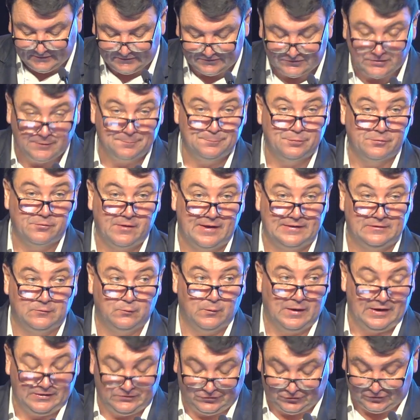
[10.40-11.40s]
to
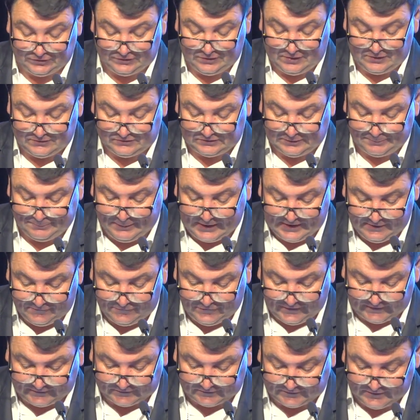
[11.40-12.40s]
superannuation to
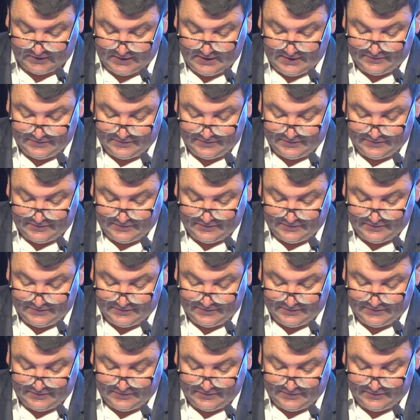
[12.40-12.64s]
benefits,